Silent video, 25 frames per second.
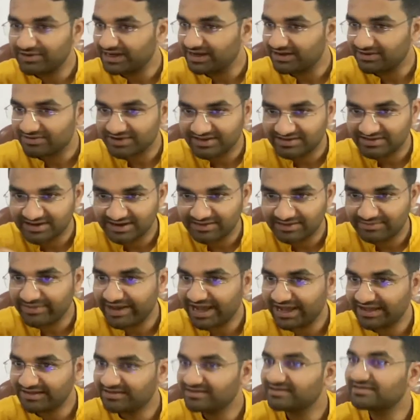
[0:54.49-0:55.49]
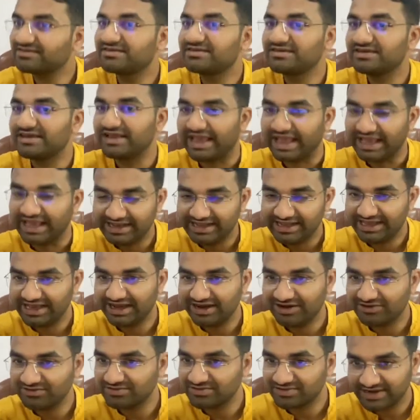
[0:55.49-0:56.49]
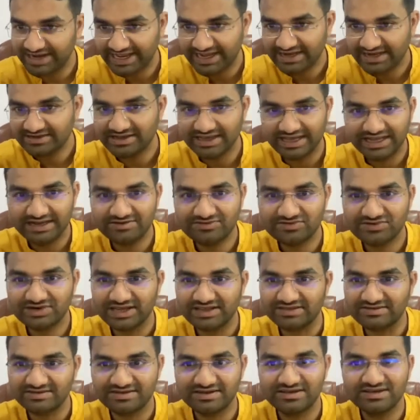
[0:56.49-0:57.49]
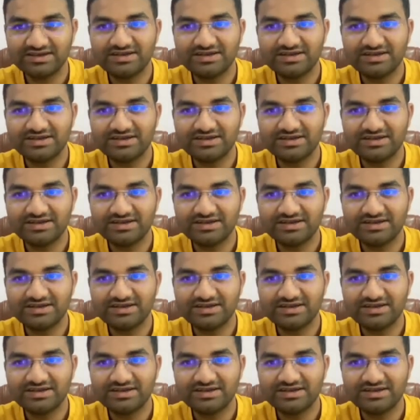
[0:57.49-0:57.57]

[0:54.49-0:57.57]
interest in maths, anyhow create interest,